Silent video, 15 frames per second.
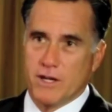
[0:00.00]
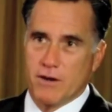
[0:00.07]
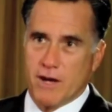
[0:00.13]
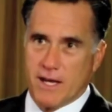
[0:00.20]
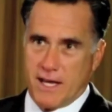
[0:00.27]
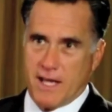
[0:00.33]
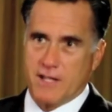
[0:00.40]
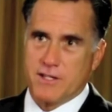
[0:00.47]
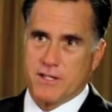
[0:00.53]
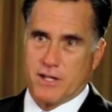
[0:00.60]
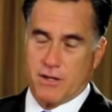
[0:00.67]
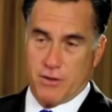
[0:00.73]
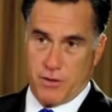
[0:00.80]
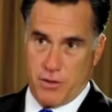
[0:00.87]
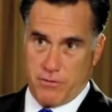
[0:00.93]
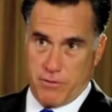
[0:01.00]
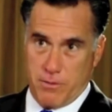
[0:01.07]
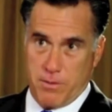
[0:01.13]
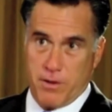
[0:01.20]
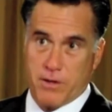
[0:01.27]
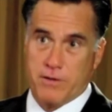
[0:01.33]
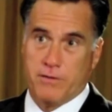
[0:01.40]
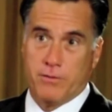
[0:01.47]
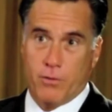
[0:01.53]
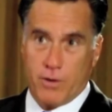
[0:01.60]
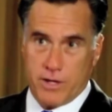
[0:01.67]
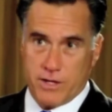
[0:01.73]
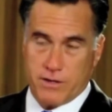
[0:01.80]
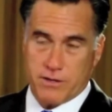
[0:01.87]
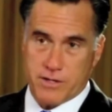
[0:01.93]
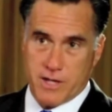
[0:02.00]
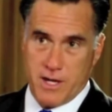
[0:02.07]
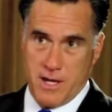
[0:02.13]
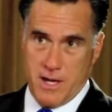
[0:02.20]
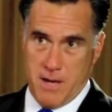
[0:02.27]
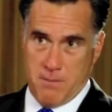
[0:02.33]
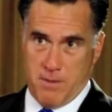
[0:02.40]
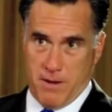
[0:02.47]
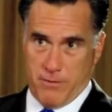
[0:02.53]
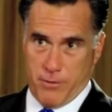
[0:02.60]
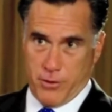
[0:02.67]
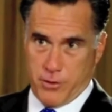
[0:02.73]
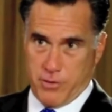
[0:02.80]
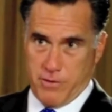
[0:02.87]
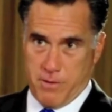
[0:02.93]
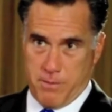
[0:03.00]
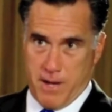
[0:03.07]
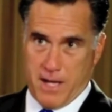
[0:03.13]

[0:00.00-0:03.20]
in 2013, why he wouldn't slash government spending by,